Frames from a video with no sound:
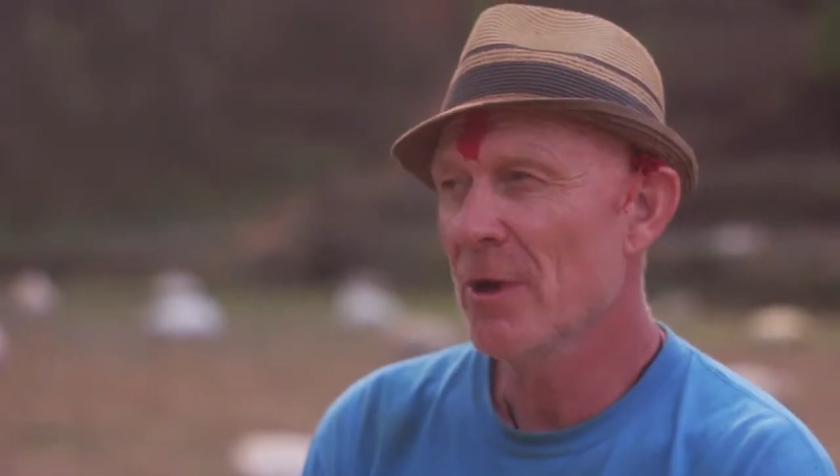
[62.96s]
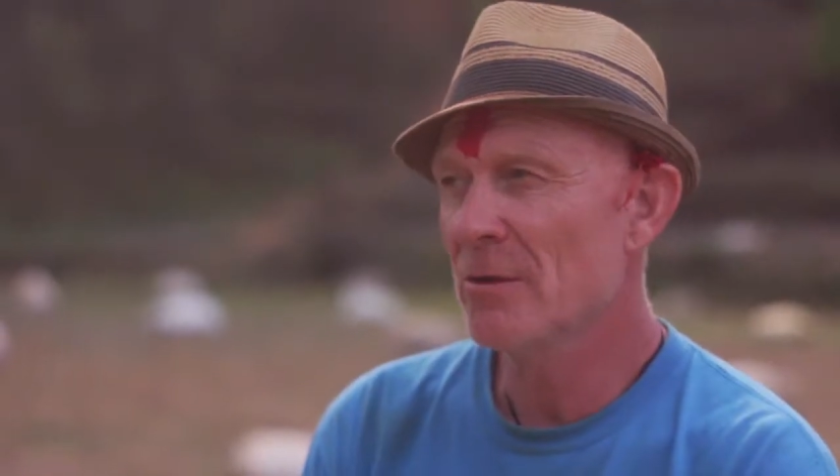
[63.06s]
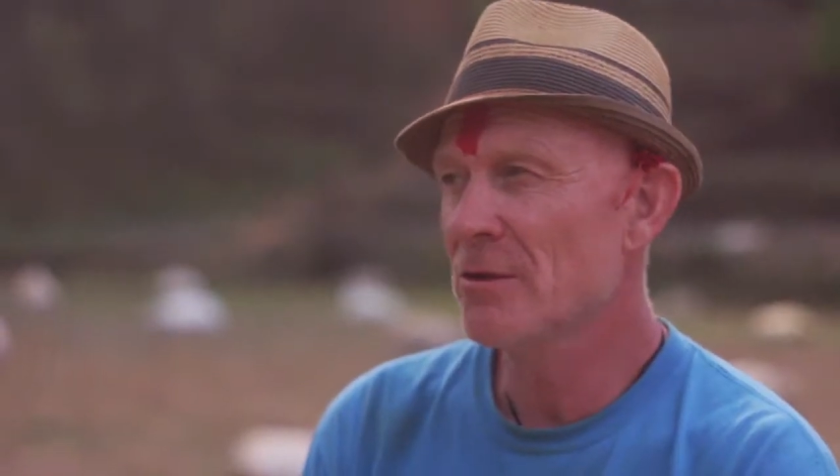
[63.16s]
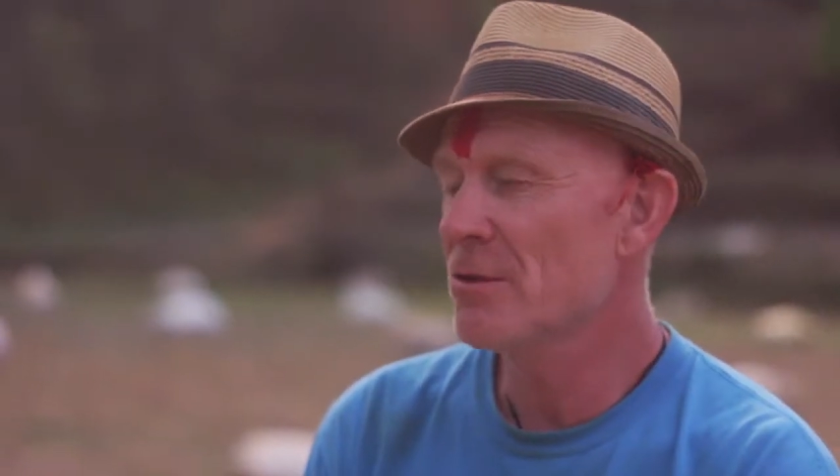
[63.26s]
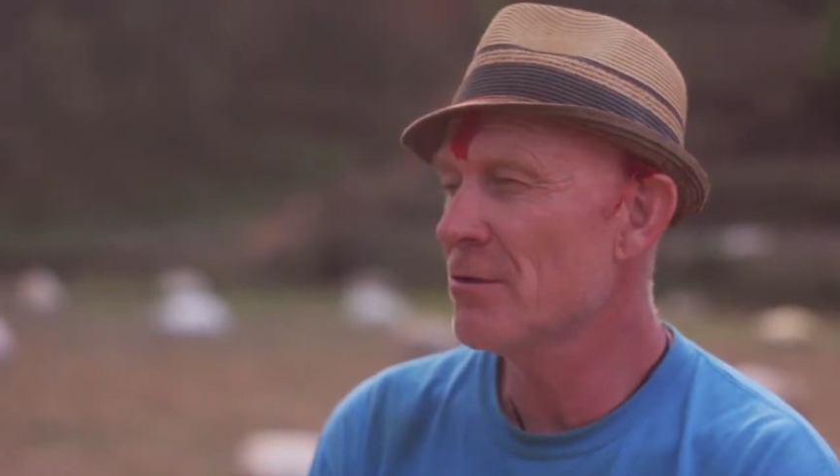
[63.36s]

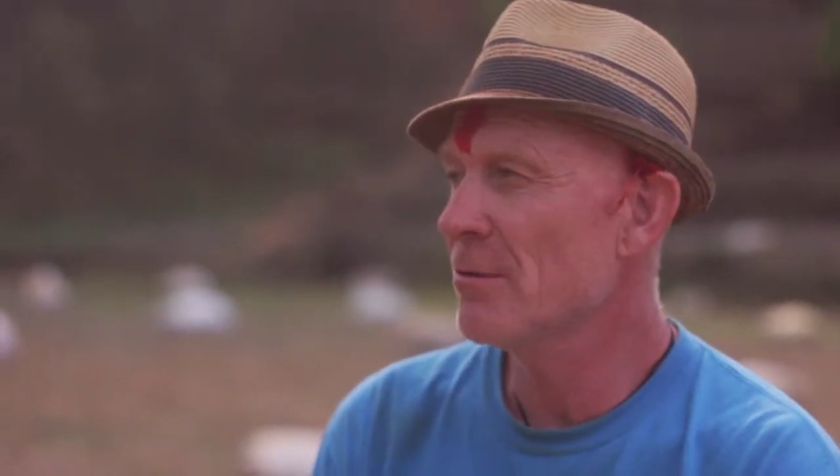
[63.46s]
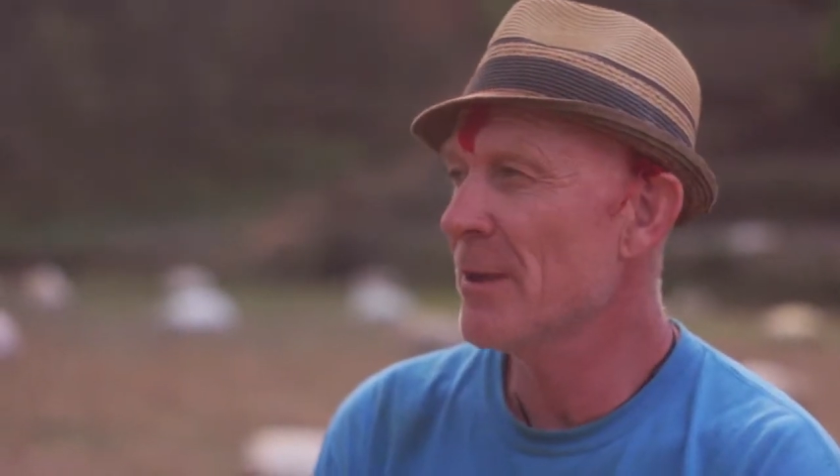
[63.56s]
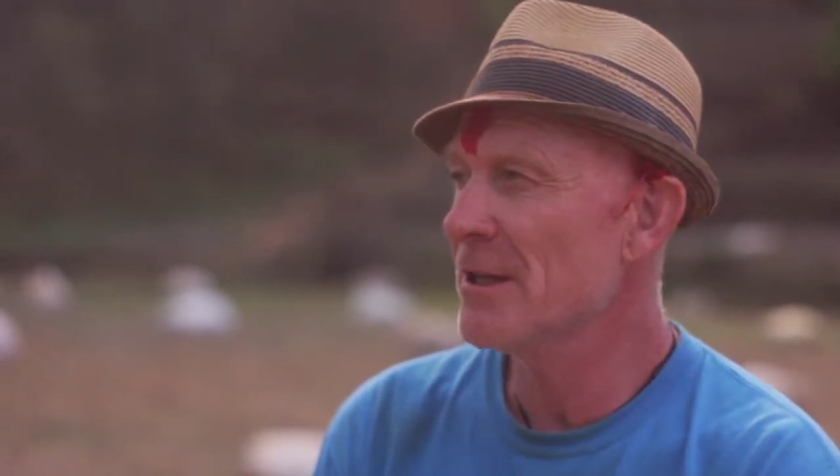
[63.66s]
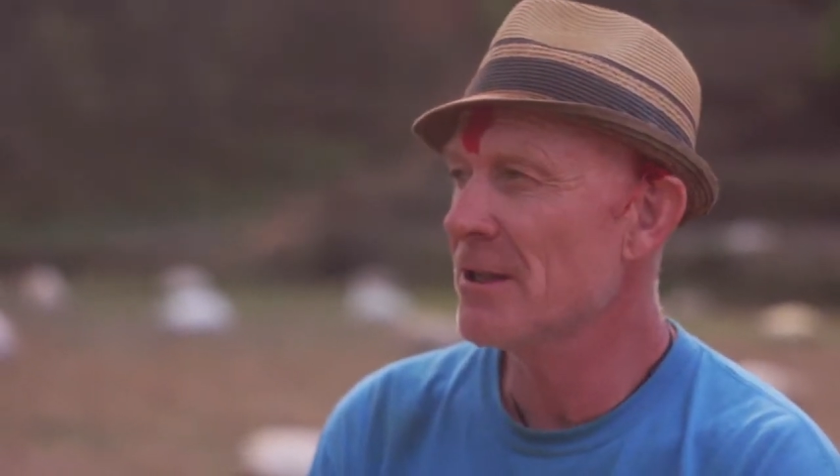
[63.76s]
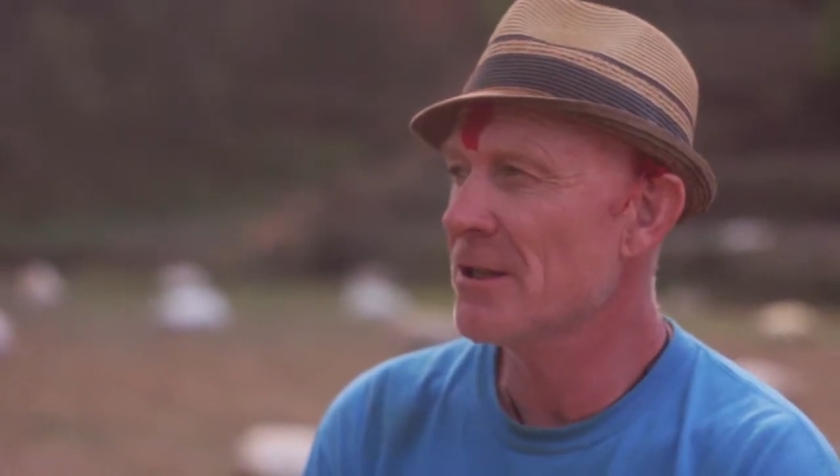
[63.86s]

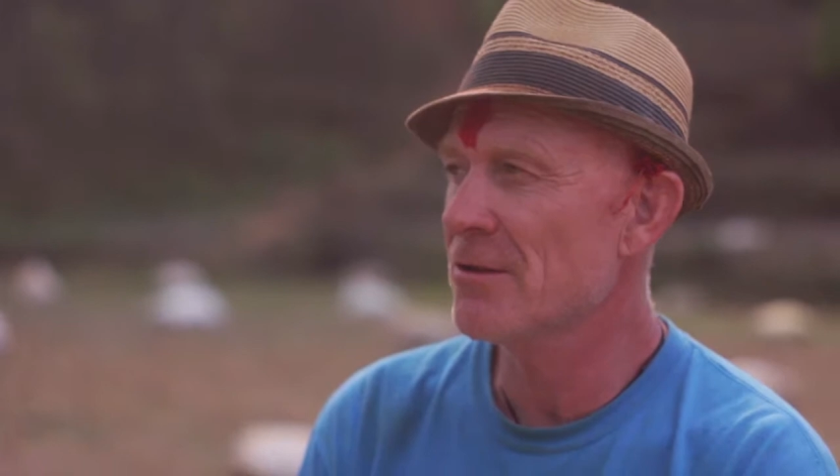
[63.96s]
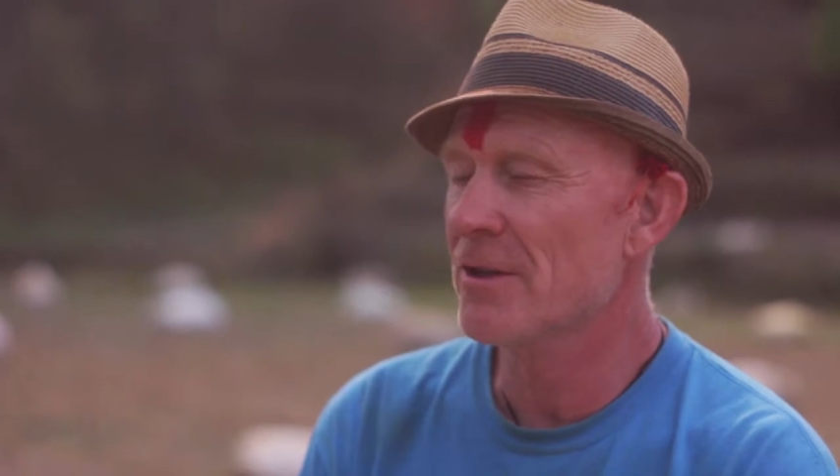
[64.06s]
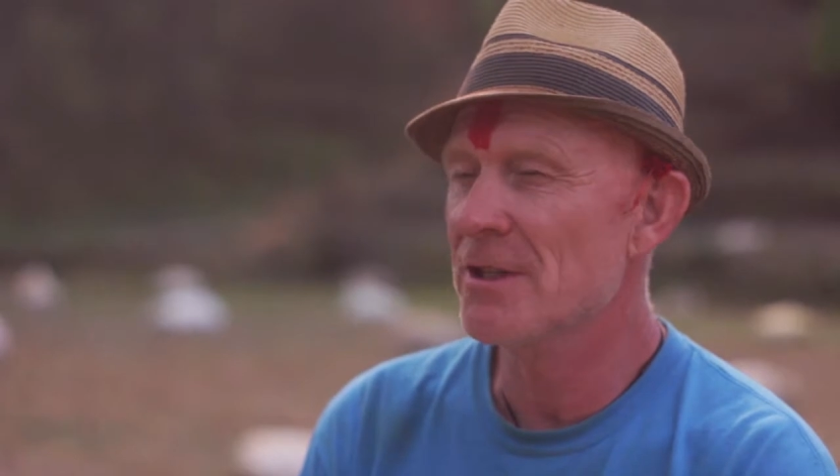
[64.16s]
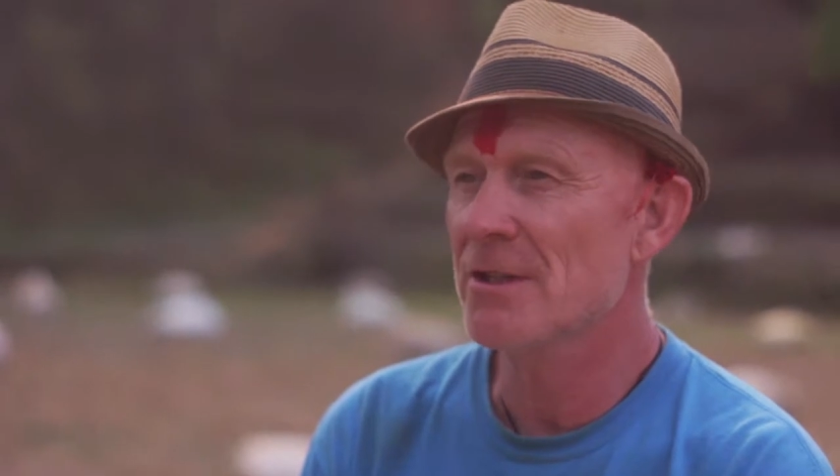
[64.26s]
post-traumatic stress